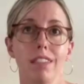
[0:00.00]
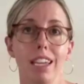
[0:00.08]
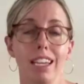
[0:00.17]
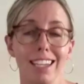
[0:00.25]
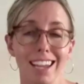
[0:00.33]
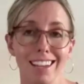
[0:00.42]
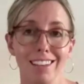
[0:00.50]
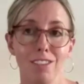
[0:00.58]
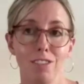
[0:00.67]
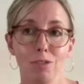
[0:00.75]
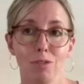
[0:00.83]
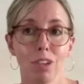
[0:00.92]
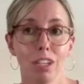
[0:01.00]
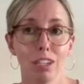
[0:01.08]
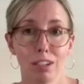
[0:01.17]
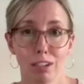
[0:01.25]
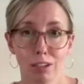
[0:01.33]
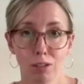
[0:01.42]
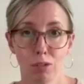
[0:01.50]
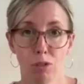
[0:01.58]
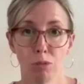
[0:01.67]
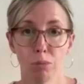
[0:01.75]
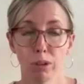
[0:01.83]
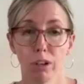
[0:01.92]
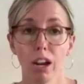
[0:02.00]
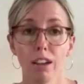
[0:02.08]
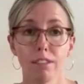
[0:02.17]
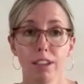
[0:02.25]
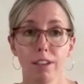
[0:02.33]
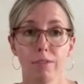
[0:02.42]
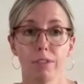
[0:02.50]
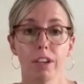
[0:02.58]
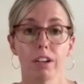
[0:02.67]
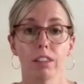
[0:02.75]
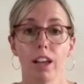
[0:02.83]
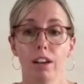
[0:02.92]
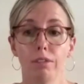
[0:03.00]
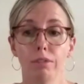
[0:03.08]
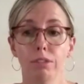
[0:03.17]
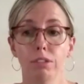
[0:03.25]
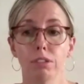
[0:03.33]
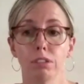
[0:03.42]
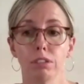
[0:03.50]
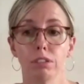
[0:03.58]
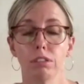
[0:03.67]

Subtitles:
they tend to continue to progress if they're left